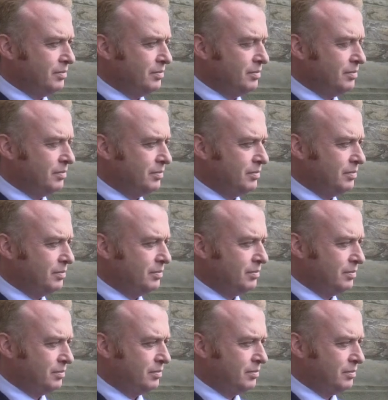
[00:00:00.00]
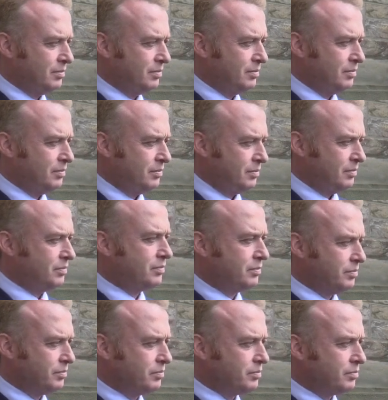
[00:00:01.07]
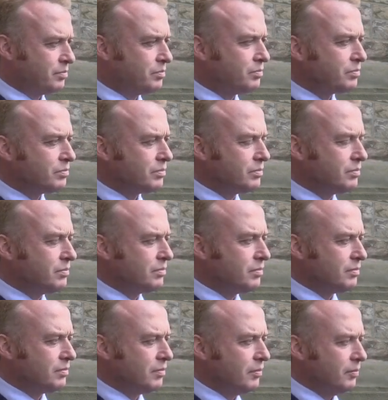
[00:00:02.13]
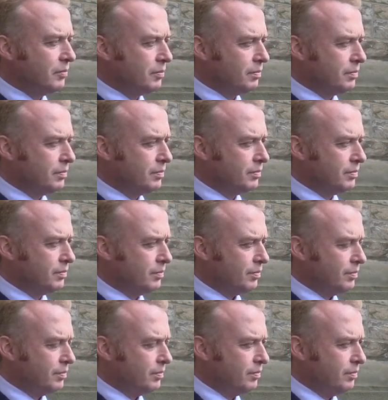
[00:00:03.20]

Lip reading: The person shown says nothing.